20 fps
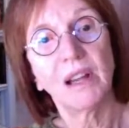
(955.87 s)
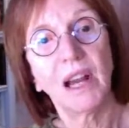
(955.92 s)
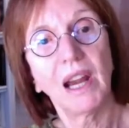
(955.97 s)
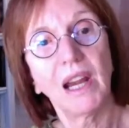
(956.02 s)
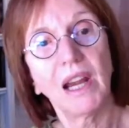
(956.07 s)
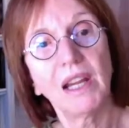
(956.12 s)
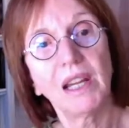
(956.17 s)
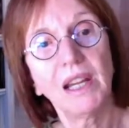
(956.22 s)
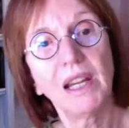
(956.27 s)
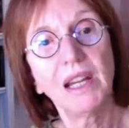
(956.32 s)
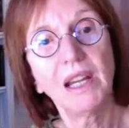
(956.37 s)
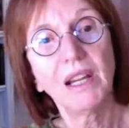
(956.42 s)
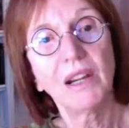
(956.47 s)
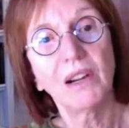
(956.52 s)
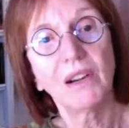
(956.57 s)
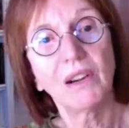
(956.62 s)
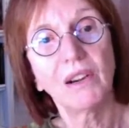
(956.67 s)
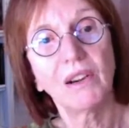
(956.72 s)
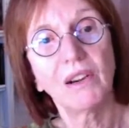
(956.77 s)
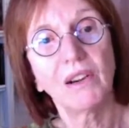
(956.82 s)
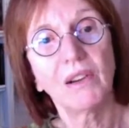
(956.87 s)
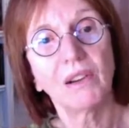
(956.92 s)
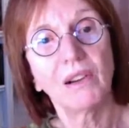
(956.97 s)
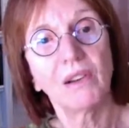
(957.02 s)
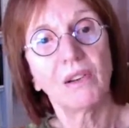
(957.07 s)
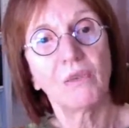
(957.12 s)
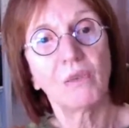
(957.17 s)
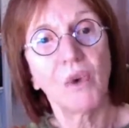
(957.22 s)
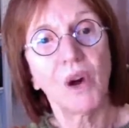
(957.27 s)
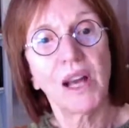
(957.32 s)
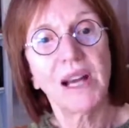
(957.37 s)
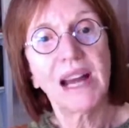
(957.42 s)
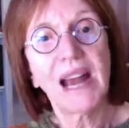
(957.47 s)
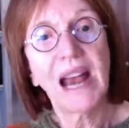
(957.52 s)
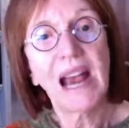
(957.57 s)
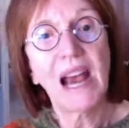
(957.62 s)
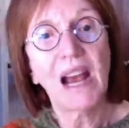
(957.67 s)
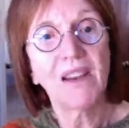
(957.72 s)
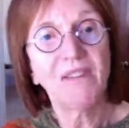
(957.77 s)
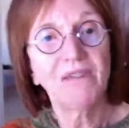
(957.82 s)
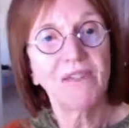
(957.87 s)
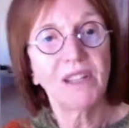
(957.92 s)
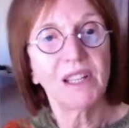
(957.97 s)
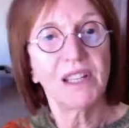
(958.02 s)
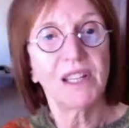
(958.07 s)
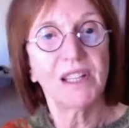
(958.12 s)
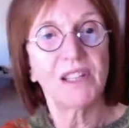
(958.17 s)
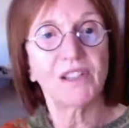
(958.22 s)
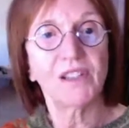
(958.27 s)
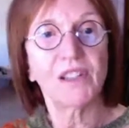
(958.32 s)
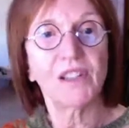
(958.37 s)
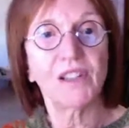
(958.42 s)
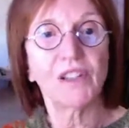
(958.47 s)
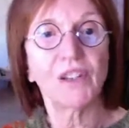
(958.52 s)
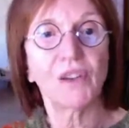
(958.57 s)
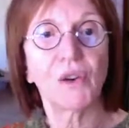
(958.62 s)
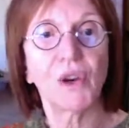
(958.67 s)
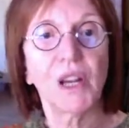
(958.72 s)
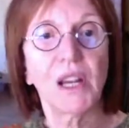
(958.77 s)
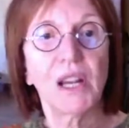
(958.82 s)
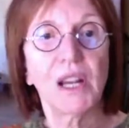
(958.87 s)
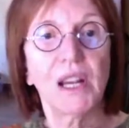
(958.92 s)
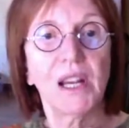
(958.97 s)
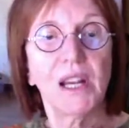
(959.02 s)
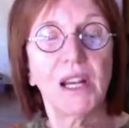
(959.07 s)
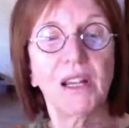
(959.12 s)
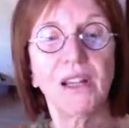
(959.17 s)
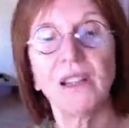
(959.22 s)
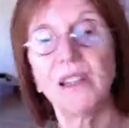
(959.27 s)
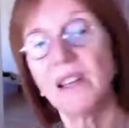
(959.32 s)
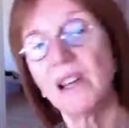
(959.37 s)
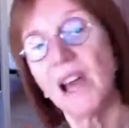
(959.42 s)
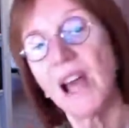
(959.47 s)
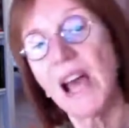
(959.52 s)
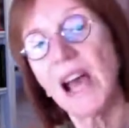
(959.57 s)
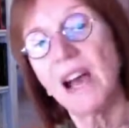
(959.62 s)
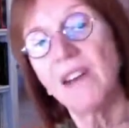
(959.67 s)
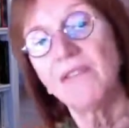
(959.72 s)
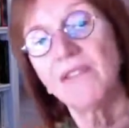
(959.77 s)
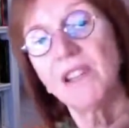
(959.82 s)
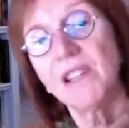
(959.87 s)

and here, 1/2 the distance. So the half